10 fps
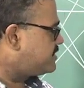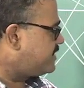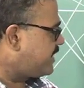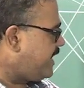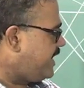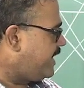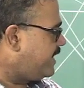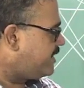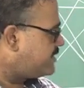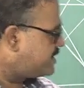the second
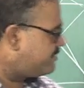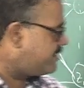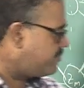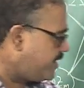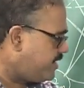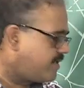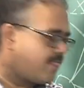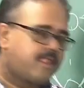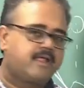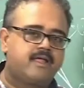layer is given by
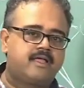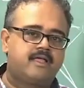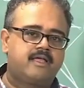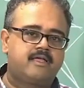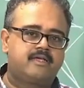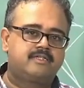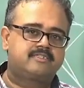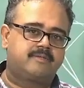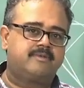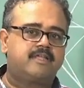
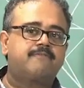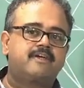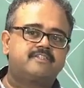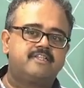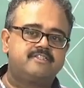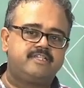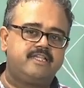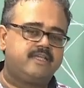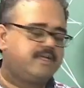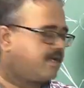some other function
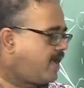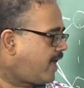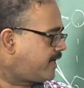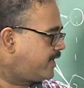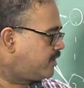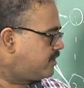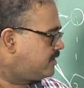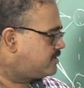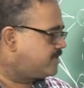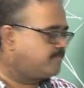g acting on
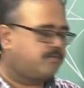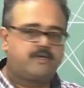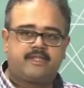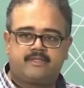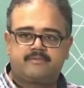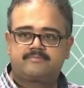this input t,